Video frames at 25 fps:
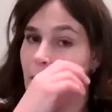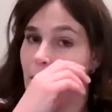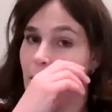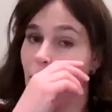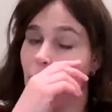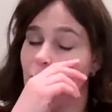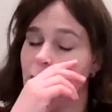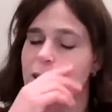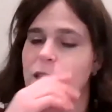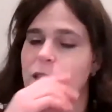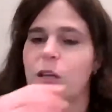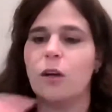
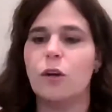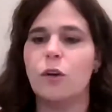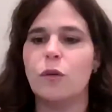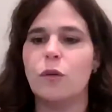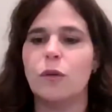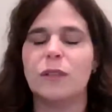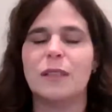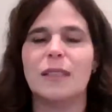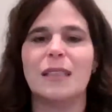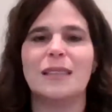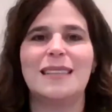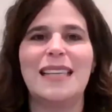
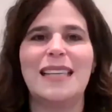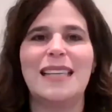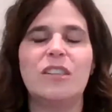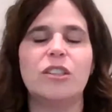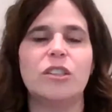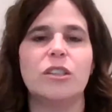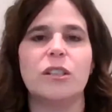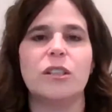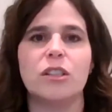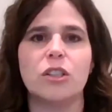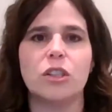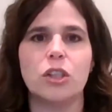Also, to
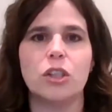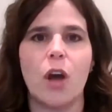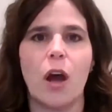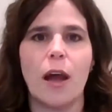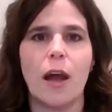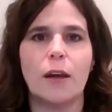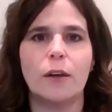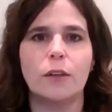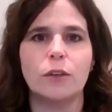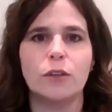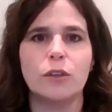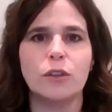teach this
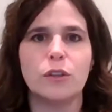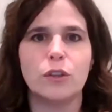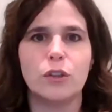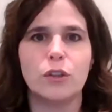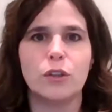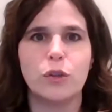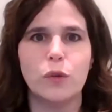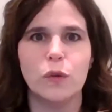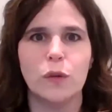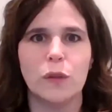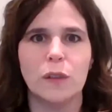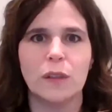child
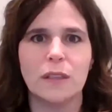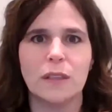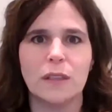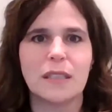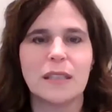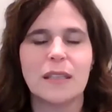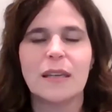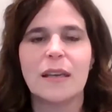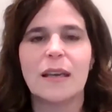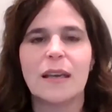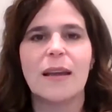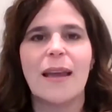
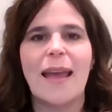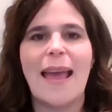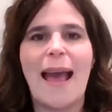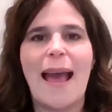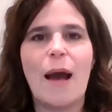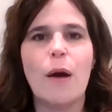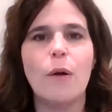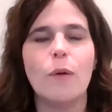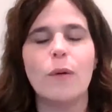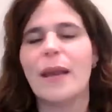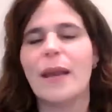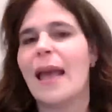tools.
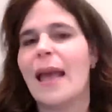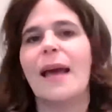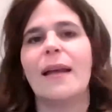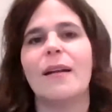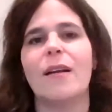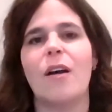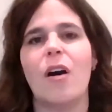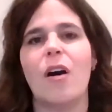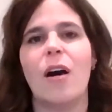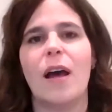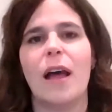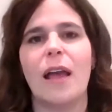
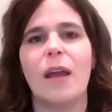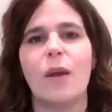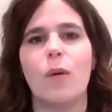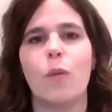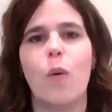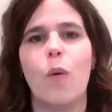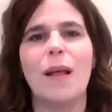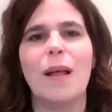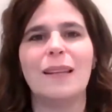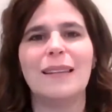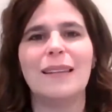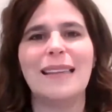
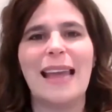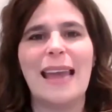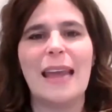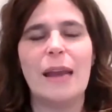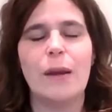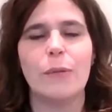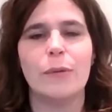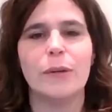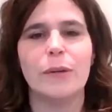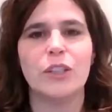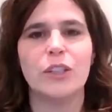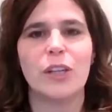What
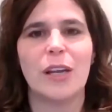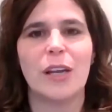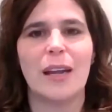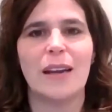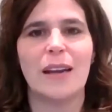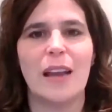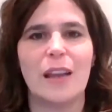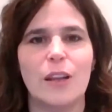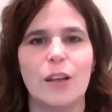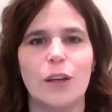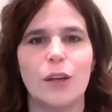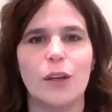language
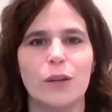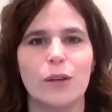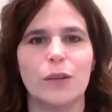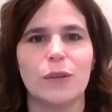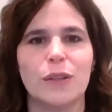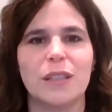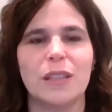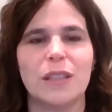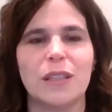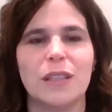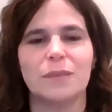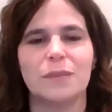can I
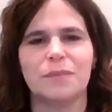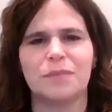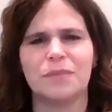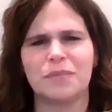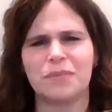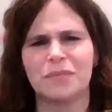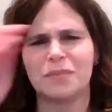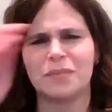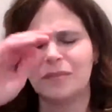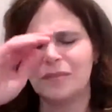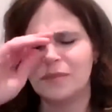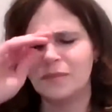use
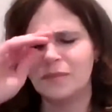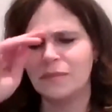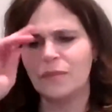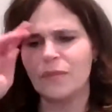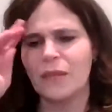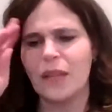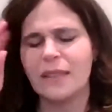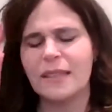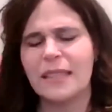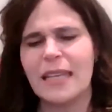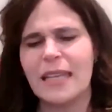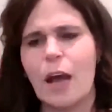
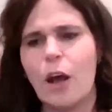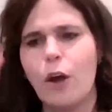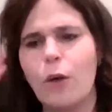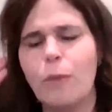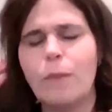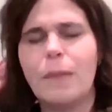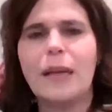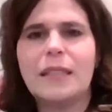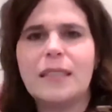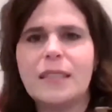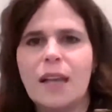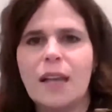to help
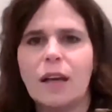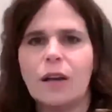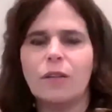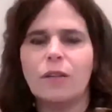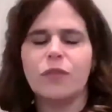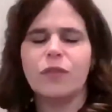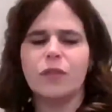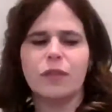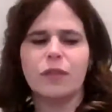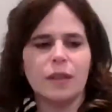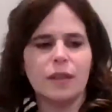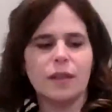
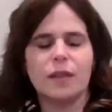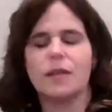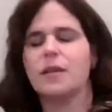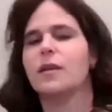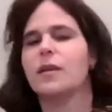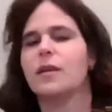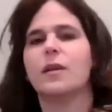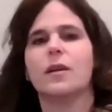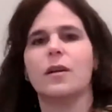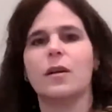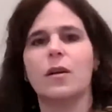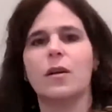myself?
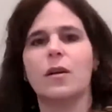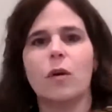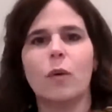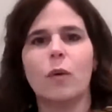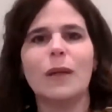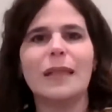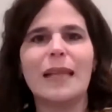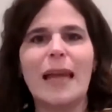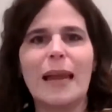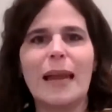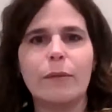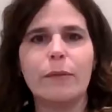
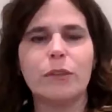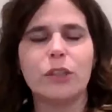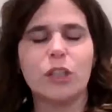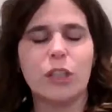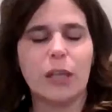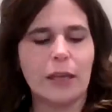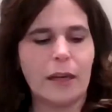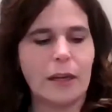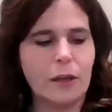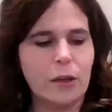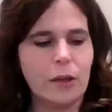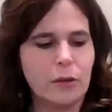What language
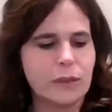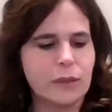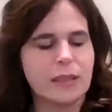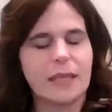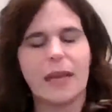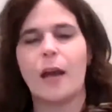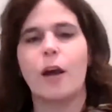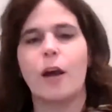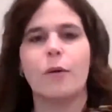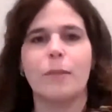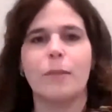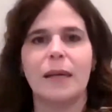can I use
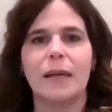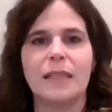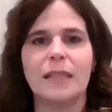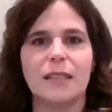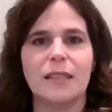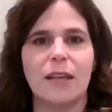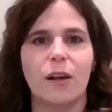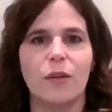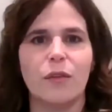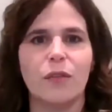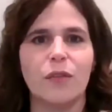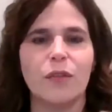to help
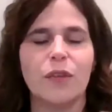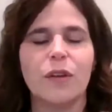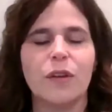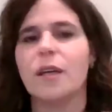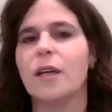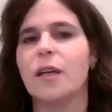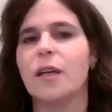myself